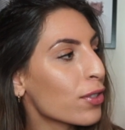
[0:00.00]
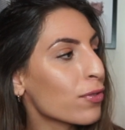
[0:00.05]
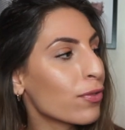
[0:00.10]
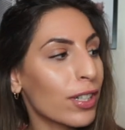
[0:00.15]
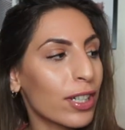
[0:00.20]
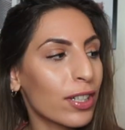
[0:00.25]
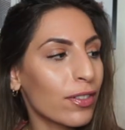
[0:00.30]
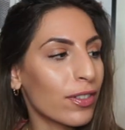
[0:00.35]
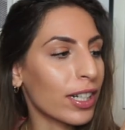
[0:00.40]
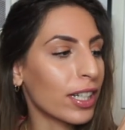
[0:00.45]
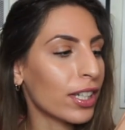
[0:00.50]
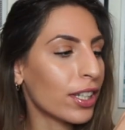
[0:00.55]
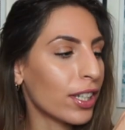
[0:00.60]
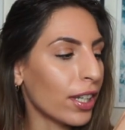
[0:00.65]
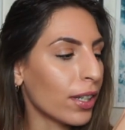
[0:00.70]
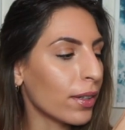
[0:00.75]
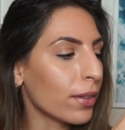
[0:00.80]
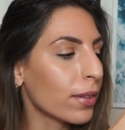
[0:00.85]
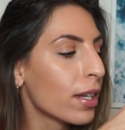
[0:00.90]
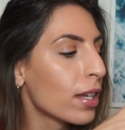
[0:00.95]
really, really
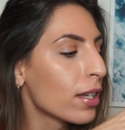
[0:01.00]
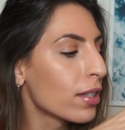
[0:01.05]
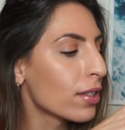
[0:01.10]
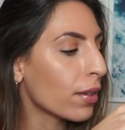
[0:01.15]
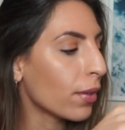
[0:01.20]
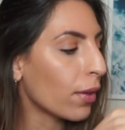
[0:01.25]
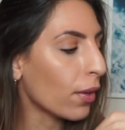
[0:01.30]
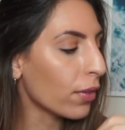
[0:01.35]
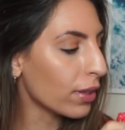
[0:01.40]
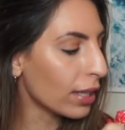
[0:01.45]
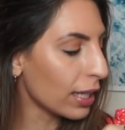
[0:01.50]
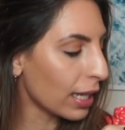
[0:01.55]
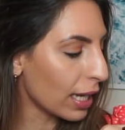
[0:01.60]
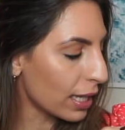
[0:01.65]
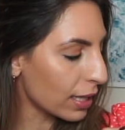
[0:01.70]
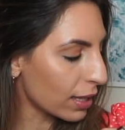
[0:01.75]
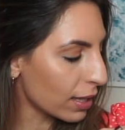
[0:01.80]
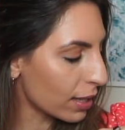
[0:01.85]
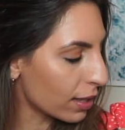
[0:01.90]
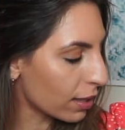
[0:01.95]
cute. So on the
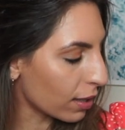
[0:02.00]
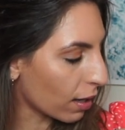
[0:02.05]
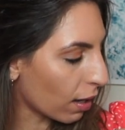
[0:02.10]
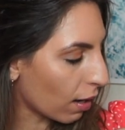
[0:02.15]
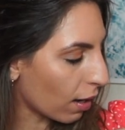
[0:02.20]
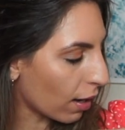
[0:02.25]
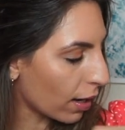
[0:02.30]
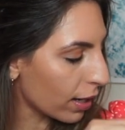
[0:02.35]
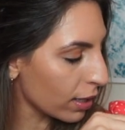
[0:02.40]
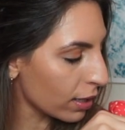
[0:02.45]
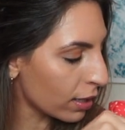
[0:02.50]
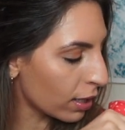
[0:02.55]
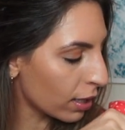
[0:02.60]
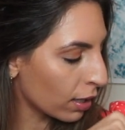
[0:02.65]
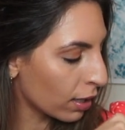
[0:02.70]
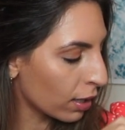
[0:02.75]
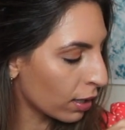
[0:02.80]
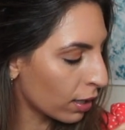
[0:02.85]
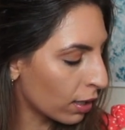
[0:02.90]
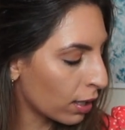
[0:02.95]
inside,
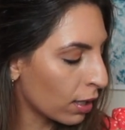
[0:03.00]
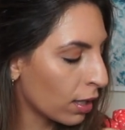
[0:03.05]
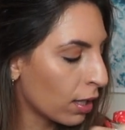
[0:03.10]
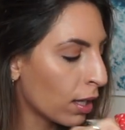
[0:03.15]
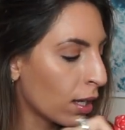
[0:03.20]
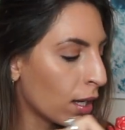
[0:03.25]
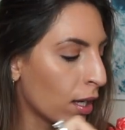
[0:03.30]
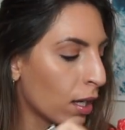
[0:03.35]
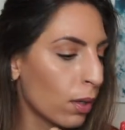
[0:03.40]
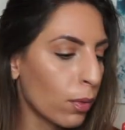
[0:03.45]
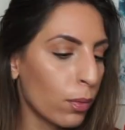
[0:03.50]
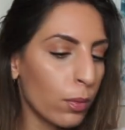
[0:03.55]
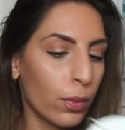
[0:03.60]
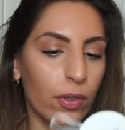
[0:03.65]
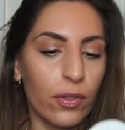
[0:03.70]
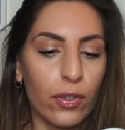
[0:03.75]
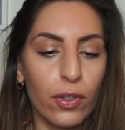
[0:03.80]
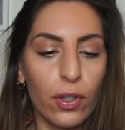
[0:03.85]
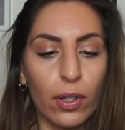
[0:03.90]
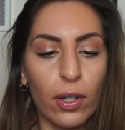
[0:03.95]

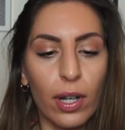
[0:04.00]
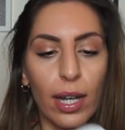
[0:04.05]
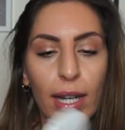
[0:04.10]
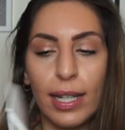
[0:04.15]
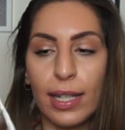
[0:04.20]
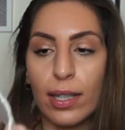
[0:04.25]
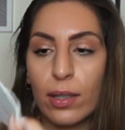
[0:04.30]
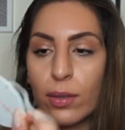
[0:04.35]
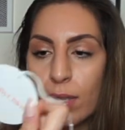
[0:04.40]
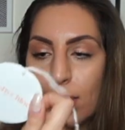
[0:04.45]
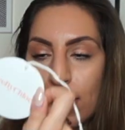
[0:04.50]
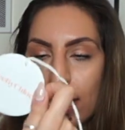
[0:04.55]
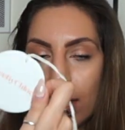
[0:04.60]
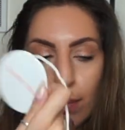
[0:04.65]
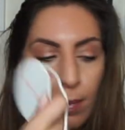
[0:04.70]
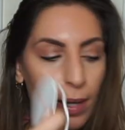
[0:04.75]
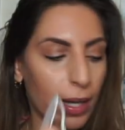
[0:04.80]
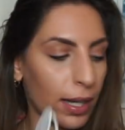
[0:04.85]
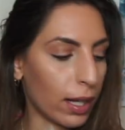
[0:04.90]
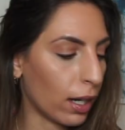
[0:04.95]
we've got a little See
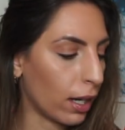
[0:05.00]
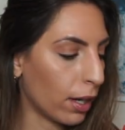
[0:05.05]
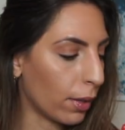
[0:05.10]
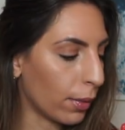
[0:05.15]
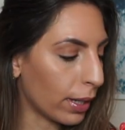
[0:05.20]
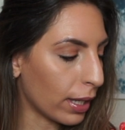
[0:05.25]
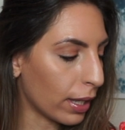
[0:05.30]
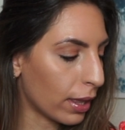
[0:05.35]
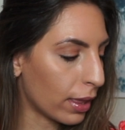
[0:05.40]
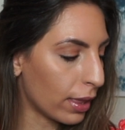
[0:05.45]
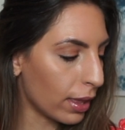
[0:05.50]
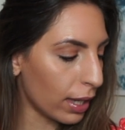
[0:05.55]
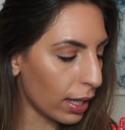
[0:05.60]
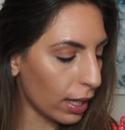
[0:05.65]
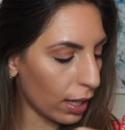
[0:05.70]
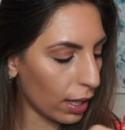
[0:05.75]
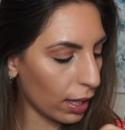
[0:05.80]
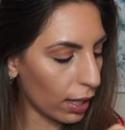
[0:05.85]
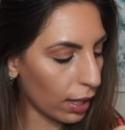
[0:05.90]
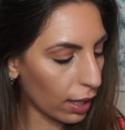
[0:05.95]
by Chloe
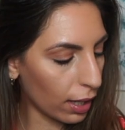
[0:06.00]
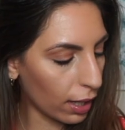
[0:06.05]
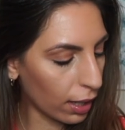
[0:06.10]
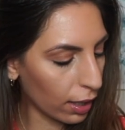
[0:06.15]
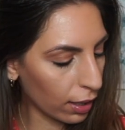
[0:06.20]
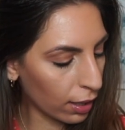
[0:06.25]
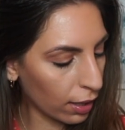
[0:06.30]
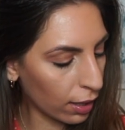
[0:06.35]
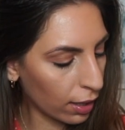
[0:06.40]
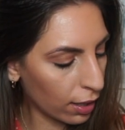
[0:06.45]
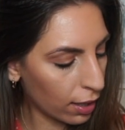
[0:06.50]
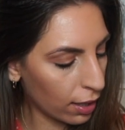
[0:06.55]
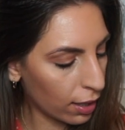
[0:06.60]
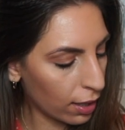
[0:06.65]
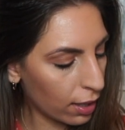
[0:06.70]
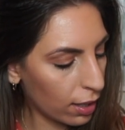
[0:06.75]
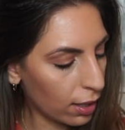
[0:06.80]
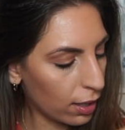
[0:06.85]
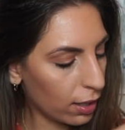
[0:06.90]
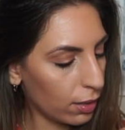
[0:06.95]
thing.
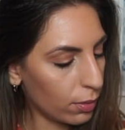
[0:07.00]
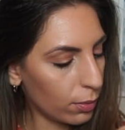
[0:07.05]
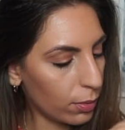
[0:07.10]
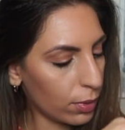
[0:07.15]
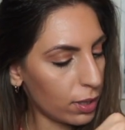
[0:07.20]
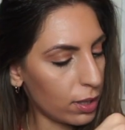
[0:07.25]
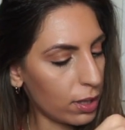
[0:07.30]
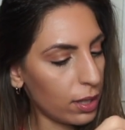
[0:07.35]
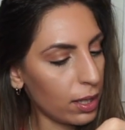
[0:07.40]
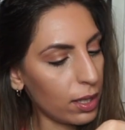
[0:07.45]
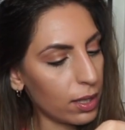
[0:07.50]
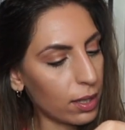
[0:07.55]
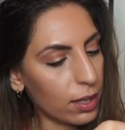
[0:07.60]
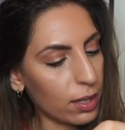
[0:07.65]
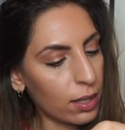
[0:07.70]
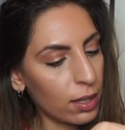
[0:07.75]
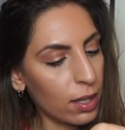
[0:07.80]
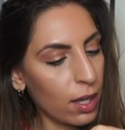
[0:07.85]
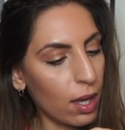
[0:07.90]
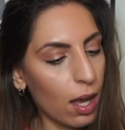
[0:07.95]
What's
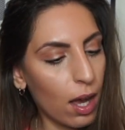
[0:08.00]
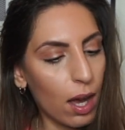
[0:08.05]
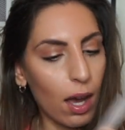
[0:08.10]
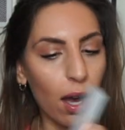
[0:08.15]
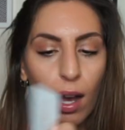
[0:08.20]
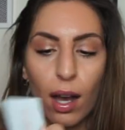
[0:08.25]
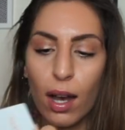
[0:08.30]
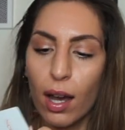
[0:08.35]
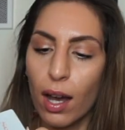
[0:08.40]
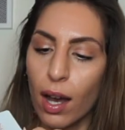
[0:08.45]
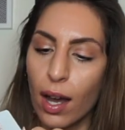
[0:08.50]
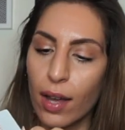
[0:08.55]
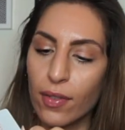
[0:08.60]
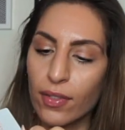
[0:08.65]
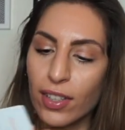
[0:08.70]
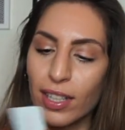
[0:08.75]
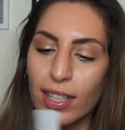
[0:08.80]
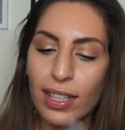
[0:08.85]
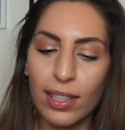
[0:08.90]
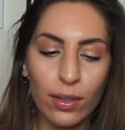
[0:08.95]
this? Oh, I've
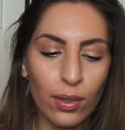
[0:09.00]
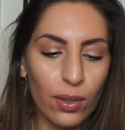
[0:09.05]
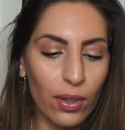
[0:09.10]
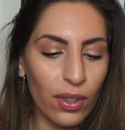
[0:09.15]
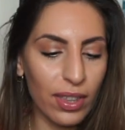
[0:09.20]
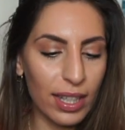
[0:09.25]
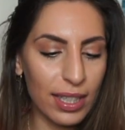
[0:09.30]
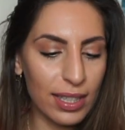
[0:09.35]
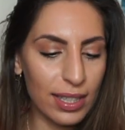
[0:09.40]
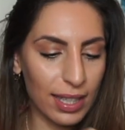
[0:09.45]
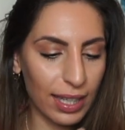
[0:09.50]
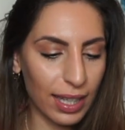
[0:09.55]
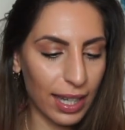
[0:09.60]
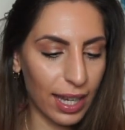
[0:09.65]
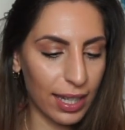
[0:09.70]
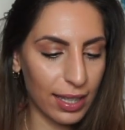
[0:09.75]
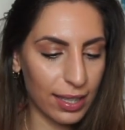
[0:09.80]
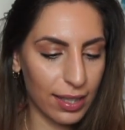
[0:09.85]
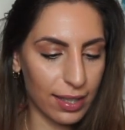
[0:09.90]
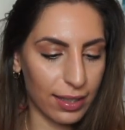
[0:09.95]
got a little
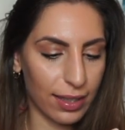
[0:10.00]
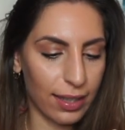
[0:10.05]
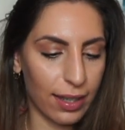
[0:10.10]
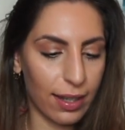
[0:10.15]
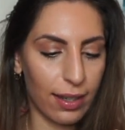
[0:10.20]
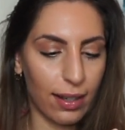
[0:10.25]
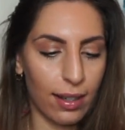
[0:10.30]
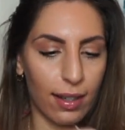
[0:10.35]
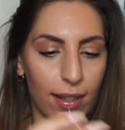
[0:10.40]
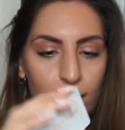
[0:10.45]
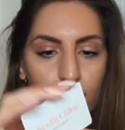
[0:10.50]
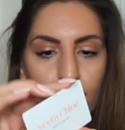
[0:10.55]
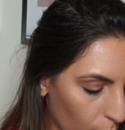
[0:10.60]
authentication card.